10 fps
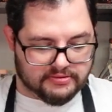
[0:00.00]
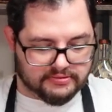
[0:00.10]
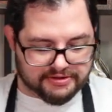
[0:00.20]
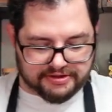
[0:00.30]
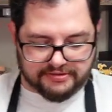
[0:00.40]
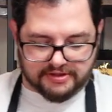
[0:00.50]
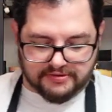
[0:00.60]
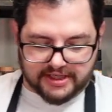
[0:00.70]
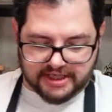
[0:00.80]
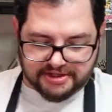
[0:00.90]
Let's do 2
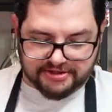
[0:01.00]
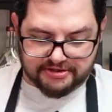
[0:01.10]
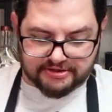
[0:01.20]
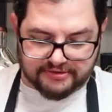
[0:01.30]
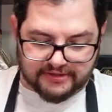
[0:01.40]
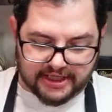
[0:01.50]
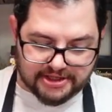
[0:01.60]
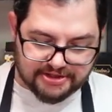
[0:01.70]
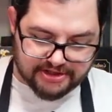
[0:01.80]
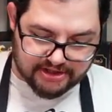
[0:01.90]
dashes or 3
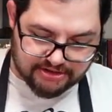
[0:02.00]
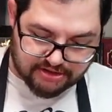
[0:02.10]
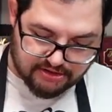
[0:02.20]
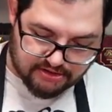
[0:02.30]
dashes of this.